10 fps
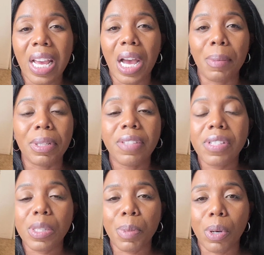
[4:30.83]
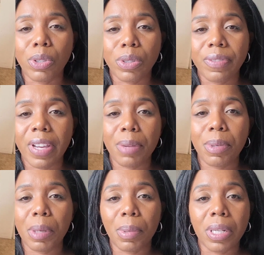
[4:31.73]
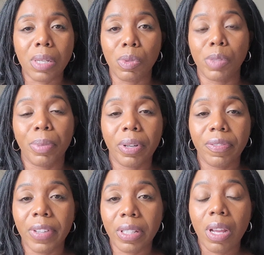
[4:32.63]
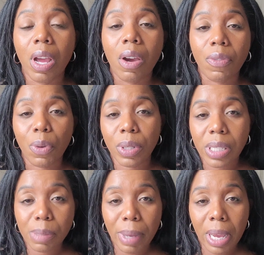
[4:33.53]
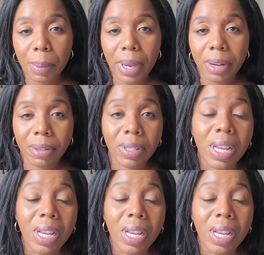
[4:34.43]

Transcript: I believe it's upholstery fabric, but it was perfect for this bag pattern.